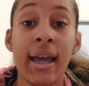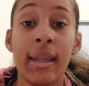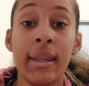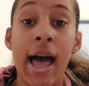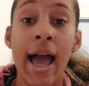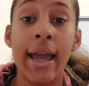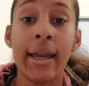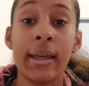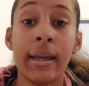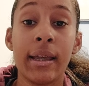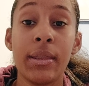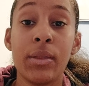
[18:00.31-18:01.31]

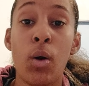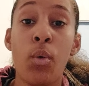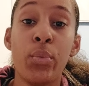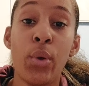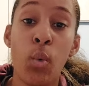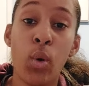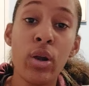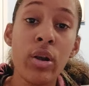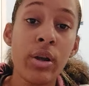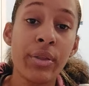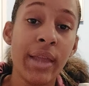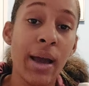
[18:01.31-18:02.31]
like the the
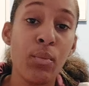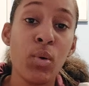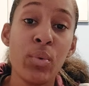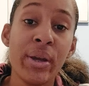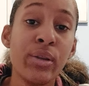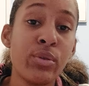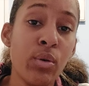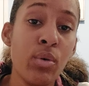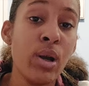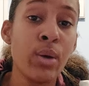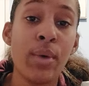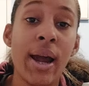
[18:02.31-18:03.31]
work that what we
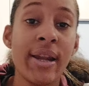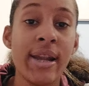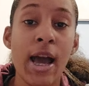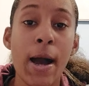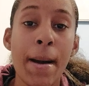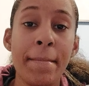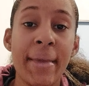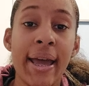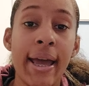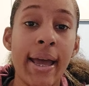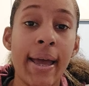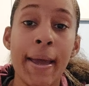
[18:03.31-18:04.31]
doing right now,
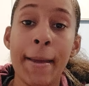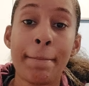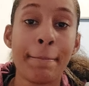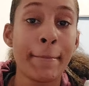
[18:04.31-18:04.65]
man,